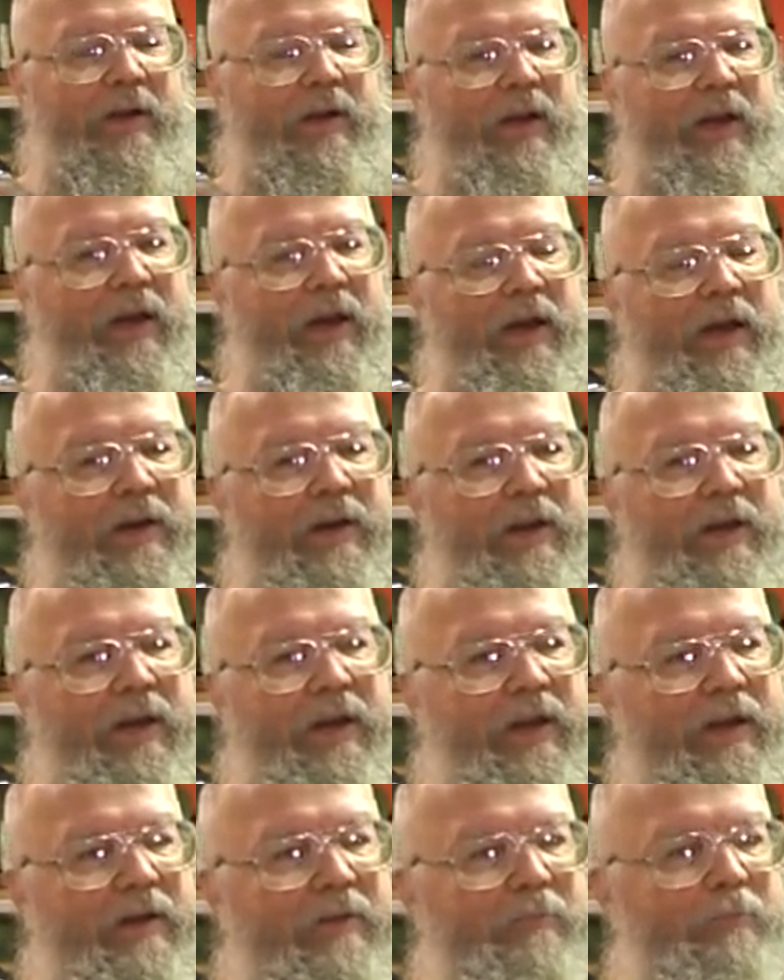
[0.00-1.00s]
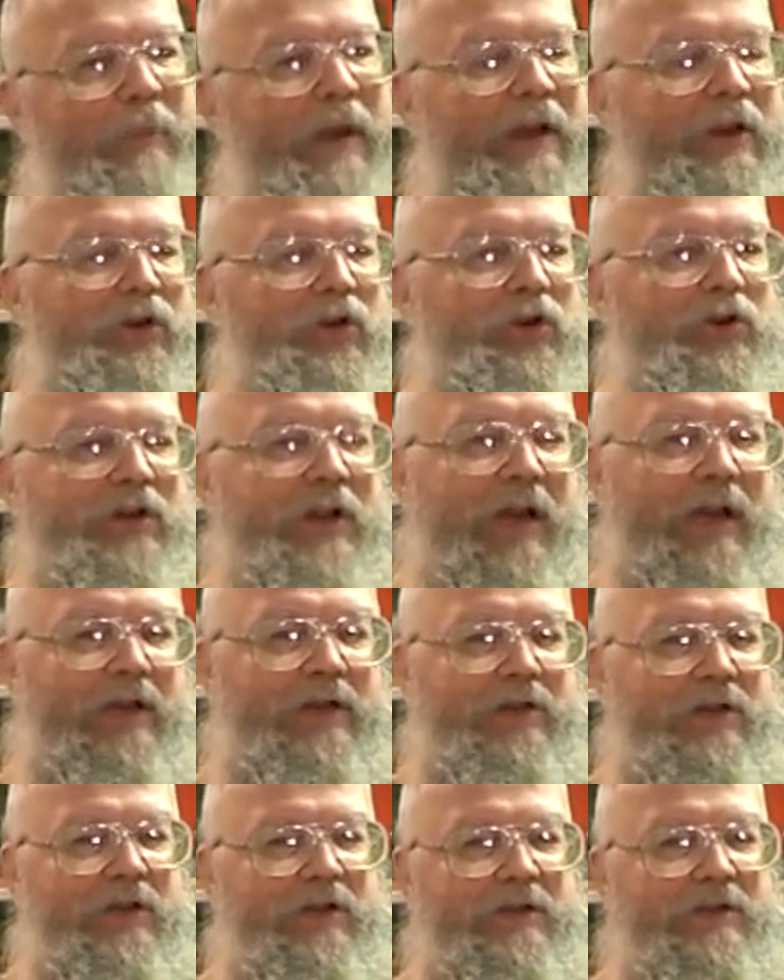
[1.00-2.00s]
and any major
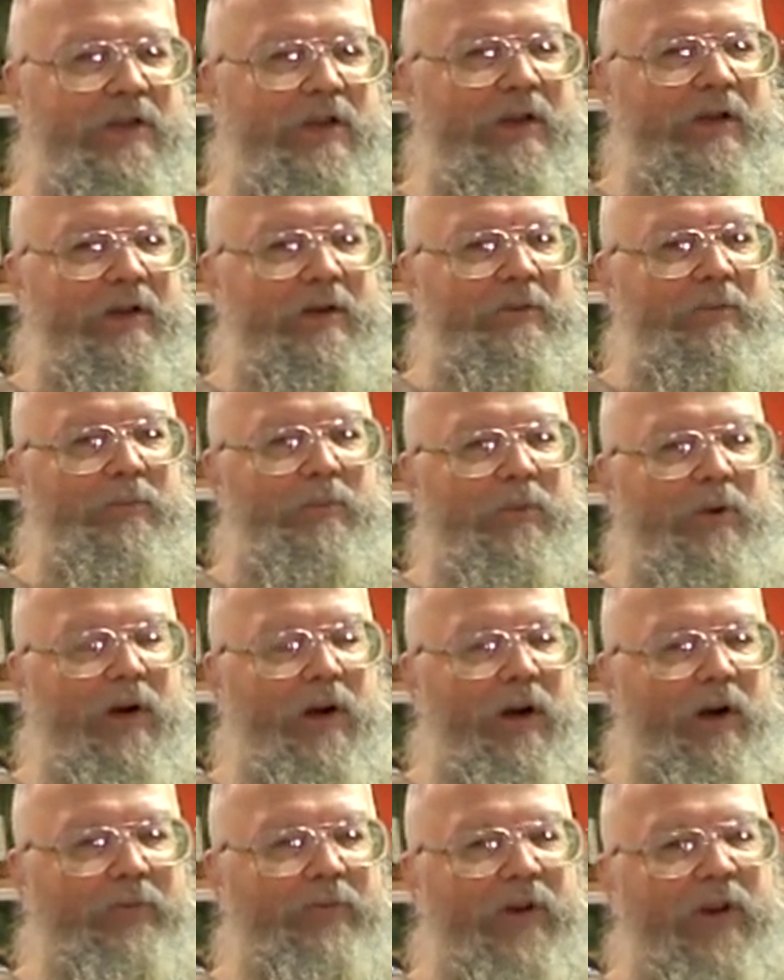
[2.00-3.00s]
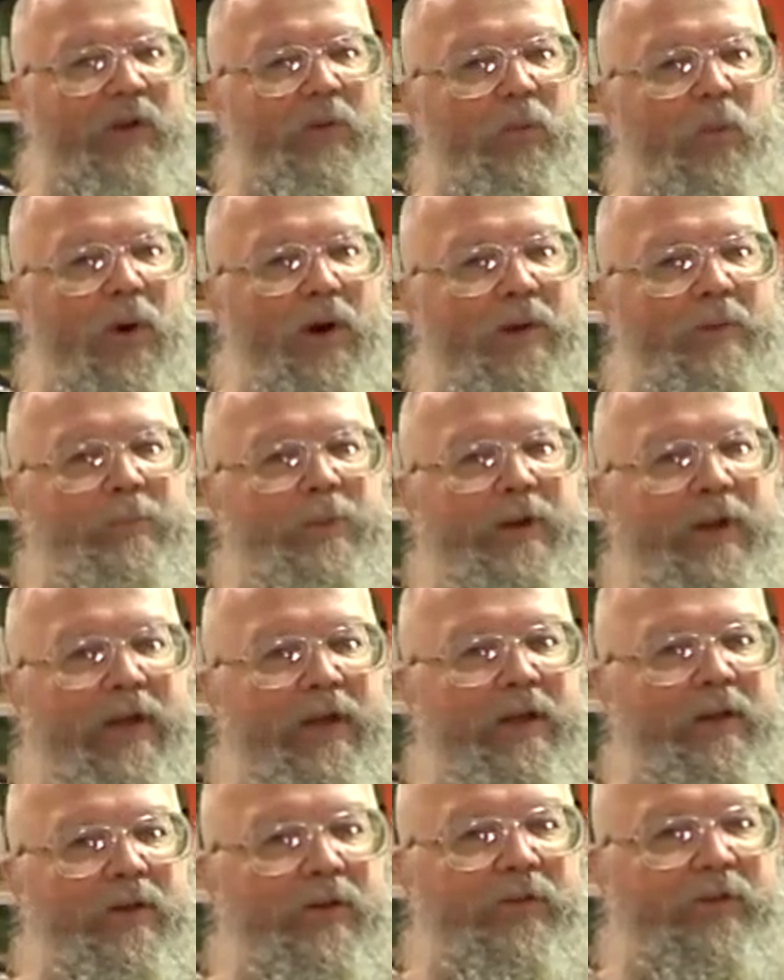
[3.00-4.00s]
changes of any one
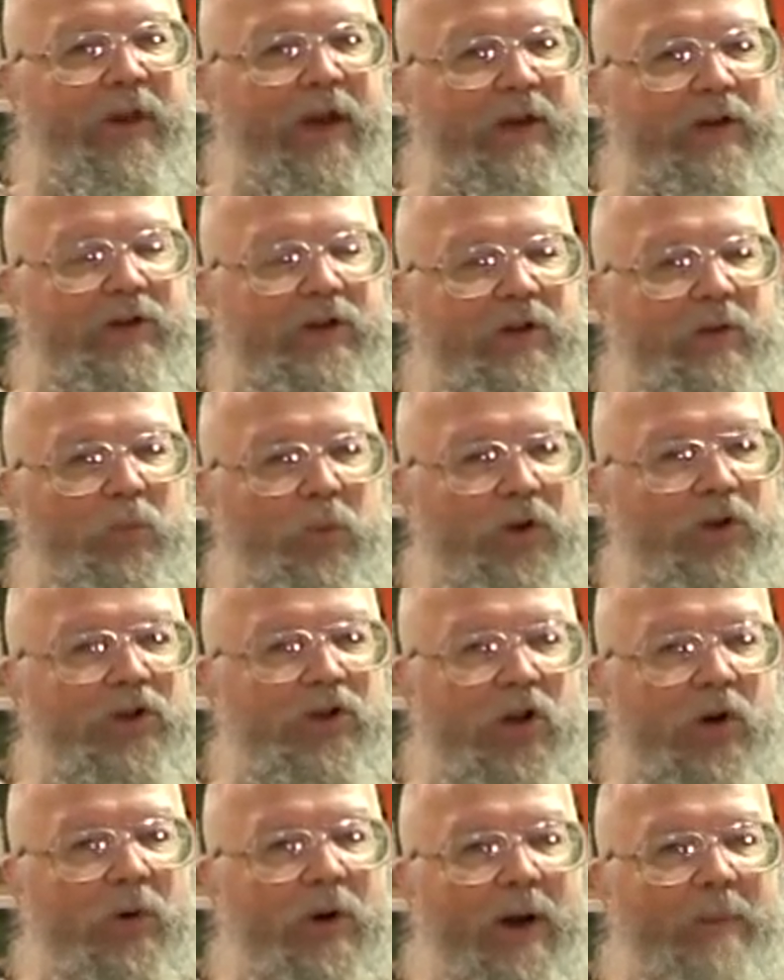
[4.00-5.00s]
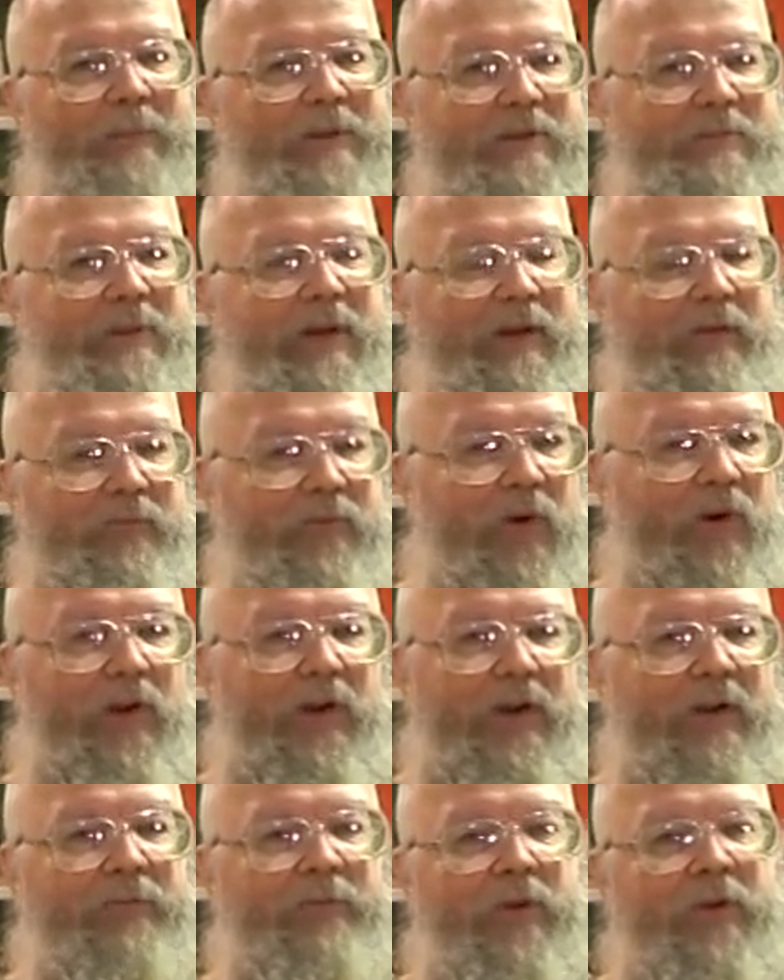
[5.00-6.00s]
particular section would show up as being very
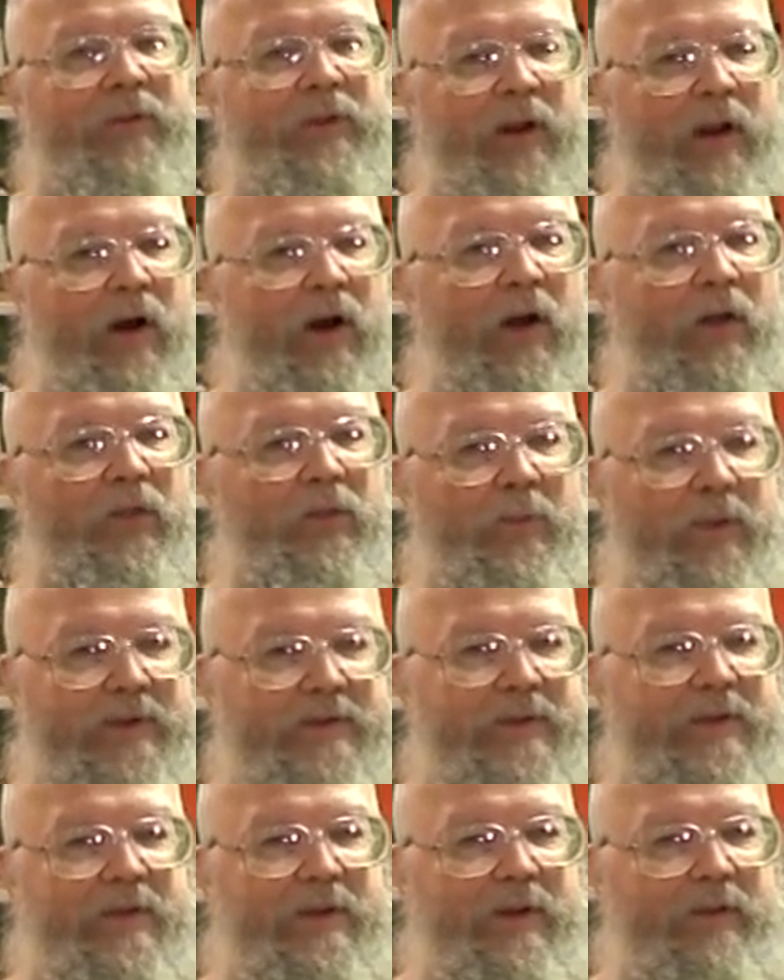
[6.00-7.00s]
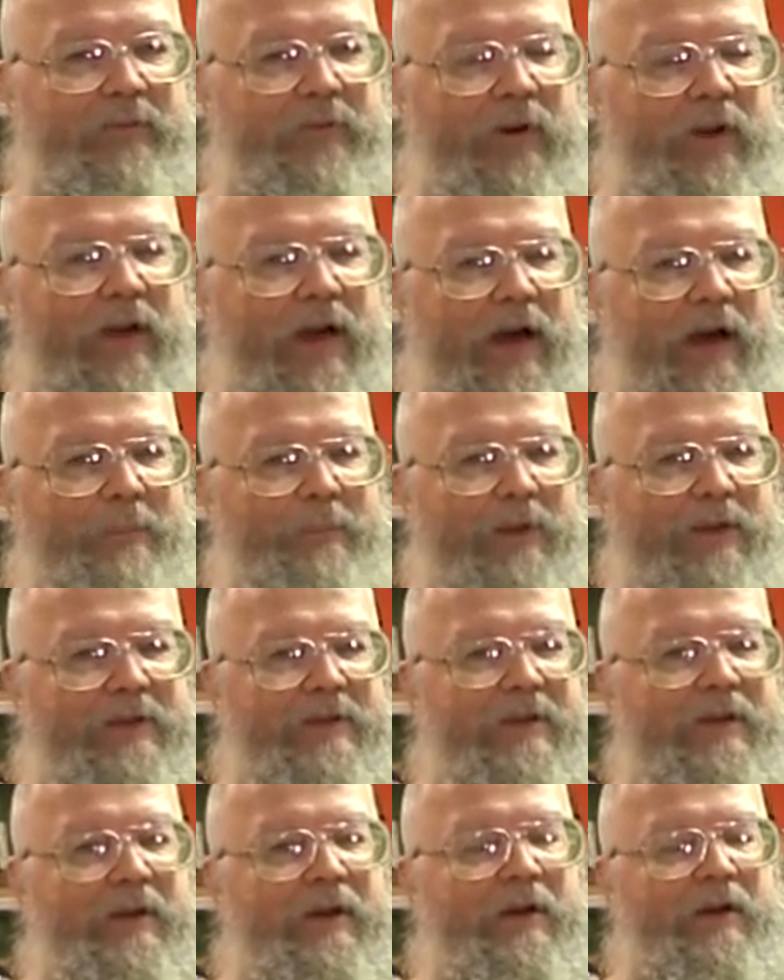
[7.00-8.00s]
different than all the rest of the different copies.